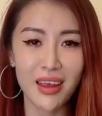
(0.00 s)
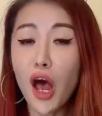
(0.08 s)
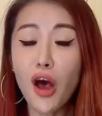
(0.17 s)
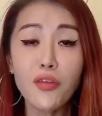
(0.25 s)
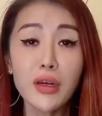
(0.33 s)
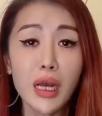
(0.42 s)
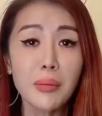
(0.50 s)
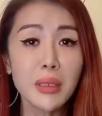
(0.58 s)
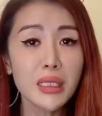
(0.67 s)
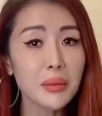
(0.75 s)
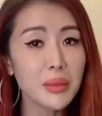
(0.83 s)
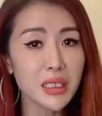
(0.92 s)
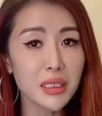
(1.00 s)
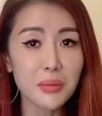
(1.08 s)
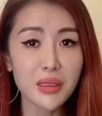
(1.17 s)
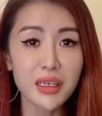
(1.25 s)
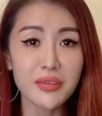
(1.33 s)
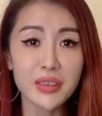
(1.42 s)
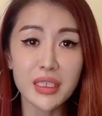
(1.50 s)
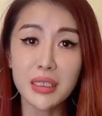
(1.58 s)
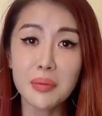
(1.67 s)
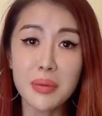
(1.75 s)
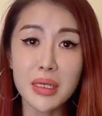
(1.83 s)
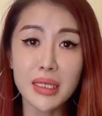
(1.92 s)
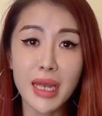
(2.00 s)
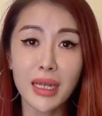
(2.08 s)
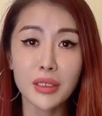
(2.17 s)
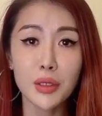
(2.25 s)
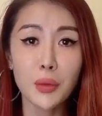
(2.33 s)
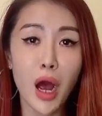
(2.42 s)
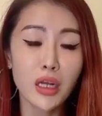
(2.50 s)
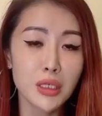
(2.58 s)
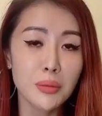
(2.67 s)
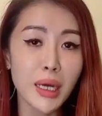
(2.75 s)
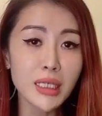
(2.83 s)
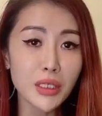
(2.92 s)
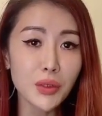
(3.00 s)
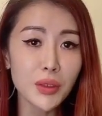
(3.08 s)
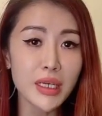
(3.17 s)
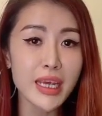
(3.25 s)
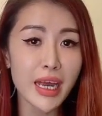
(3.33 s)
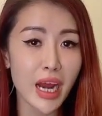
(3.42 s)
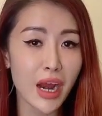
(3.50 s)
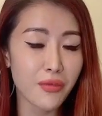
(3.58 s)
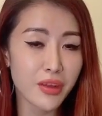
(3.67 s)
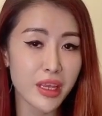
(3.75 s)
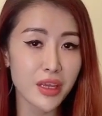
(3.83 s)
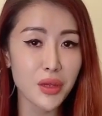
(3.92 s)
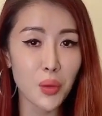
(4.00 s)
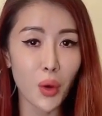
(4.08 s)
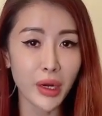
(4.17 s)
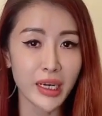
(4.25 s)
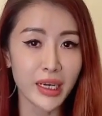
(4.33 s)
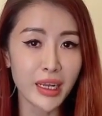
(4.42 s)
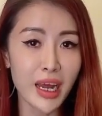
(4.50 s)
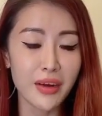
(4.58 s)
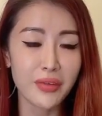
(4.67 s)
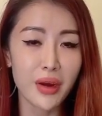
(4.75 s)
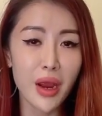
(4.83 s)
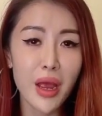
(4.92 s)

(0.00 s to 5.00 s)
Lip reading: Overcoming limiting beliefs doesn't mean that you will automatically get everything you want in life.